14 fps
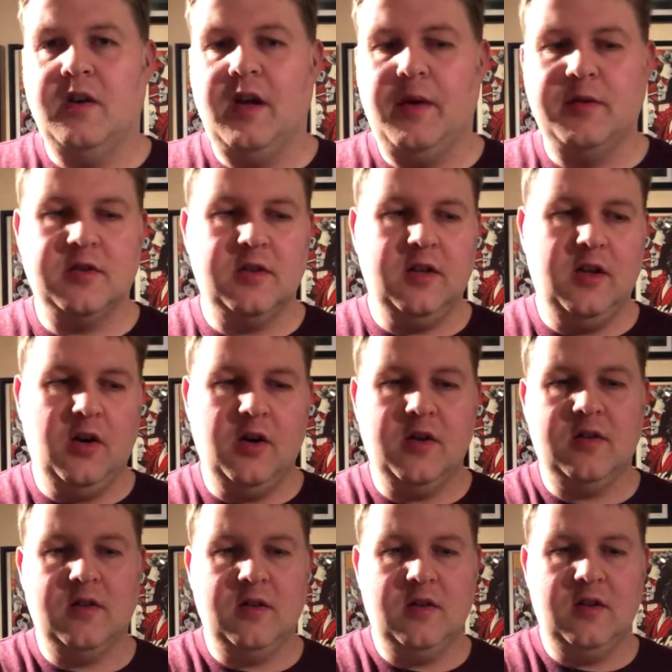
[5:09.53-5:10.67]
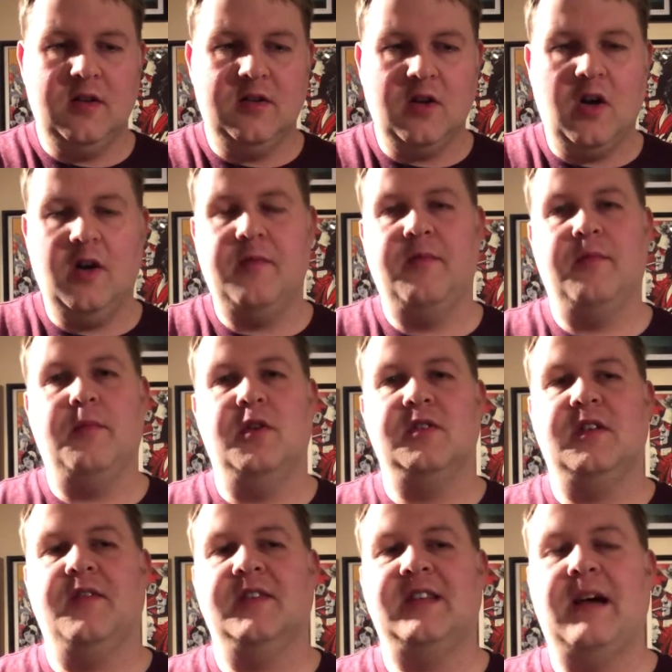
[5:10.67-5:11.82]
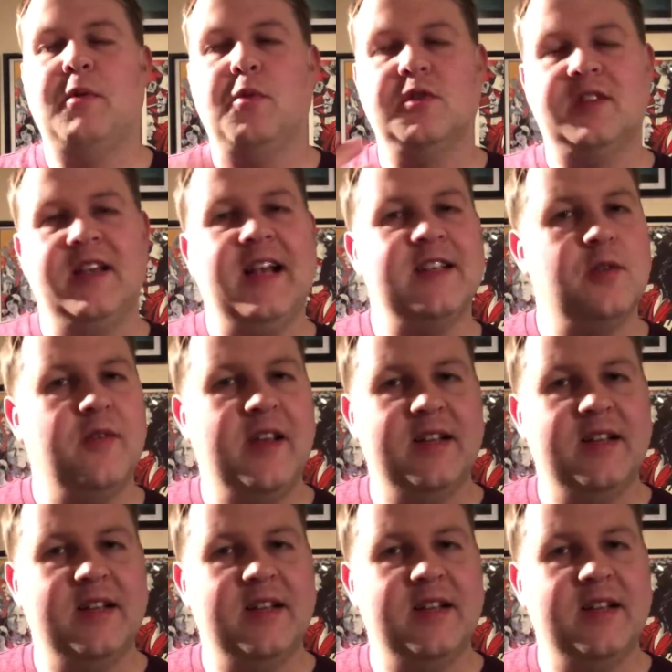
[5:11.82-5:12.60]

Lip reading: It was, you know, You saw him mostly in the start, but once it gets to